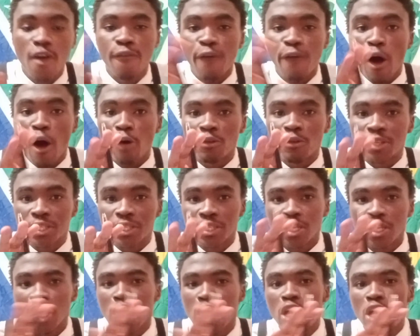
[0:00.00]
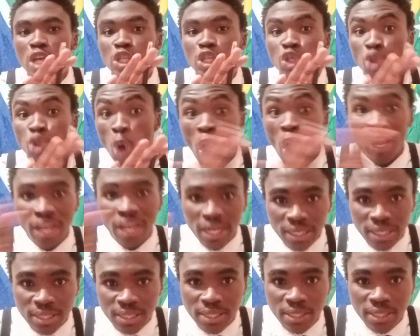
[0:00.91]
Folks, join
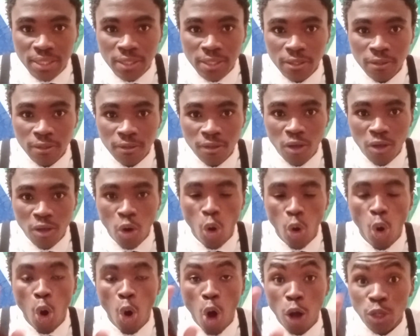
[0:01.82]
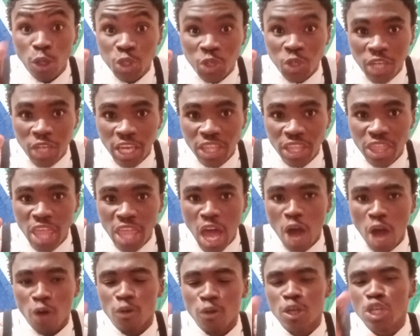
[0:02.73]
us all together
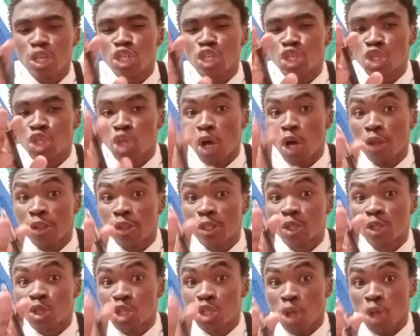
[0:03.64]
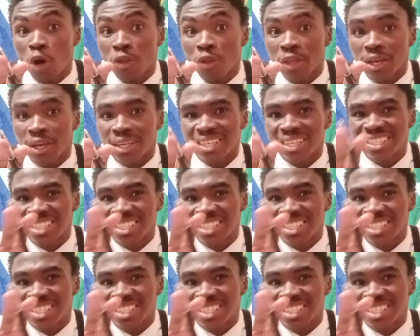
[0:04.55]
now, shoulder to shoulder.